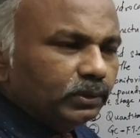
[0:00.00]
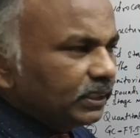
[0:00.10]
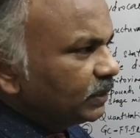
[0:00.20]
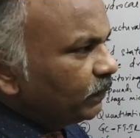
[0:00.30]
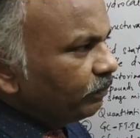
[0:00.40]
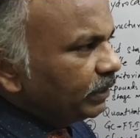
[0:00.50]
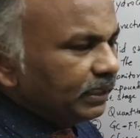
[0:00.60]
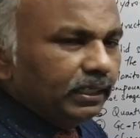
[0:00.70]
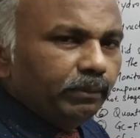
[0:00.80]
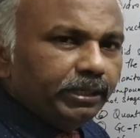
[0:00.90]
to 650
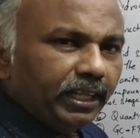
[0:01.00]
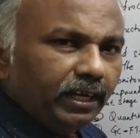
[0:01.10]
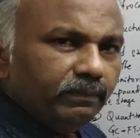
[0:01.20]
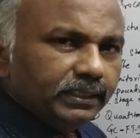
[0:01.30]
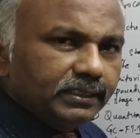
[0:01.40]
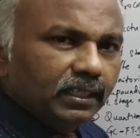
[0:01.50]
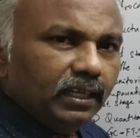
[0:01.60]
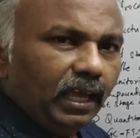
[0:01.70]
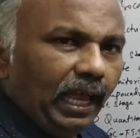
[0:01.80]
centimeter inverse,